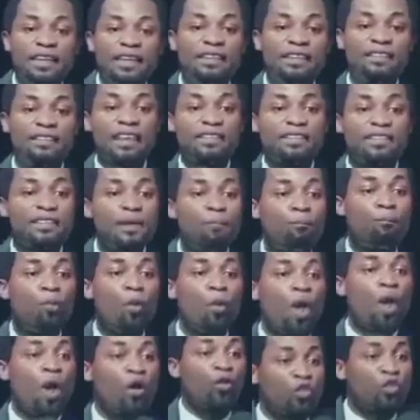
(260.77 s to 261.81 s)
is a
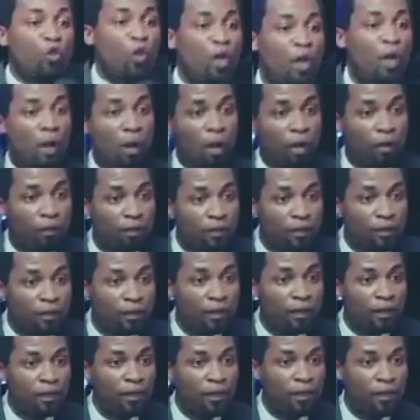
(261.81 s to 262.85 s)
simple way of showing love,
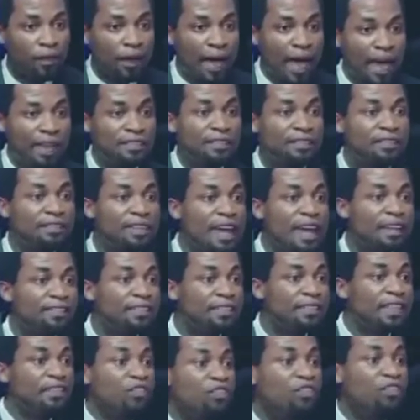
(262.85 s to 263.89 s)
and sex is